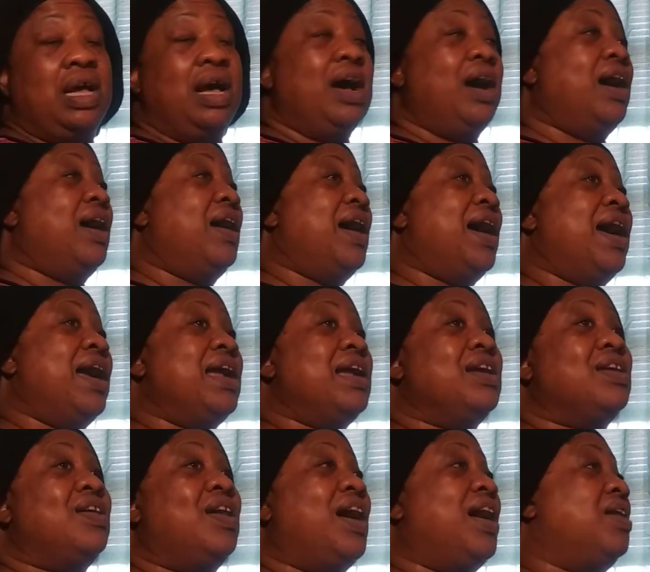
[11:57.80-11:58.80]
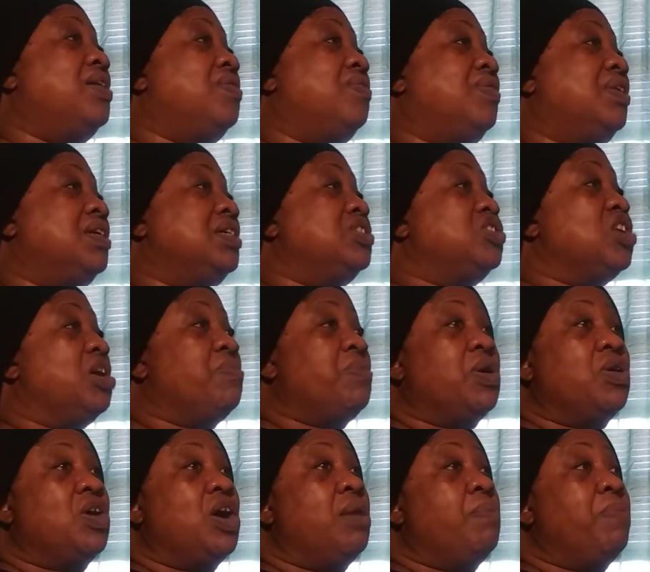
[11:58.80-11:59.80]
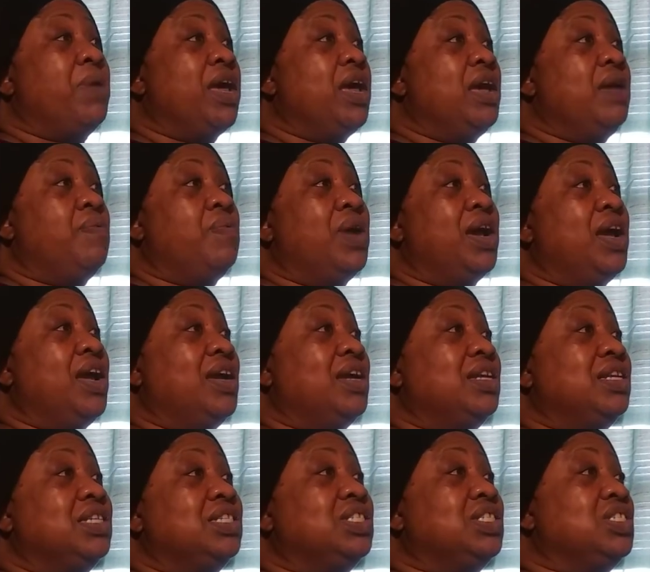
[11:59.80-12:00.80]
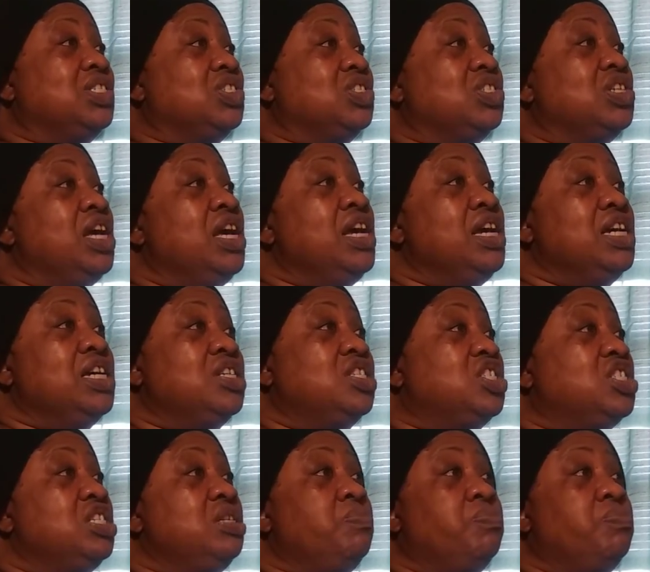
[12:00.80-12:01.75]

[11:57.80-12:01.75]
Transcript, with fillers: uh, I ain't gonna, I don't want to jump on her bandwagon until she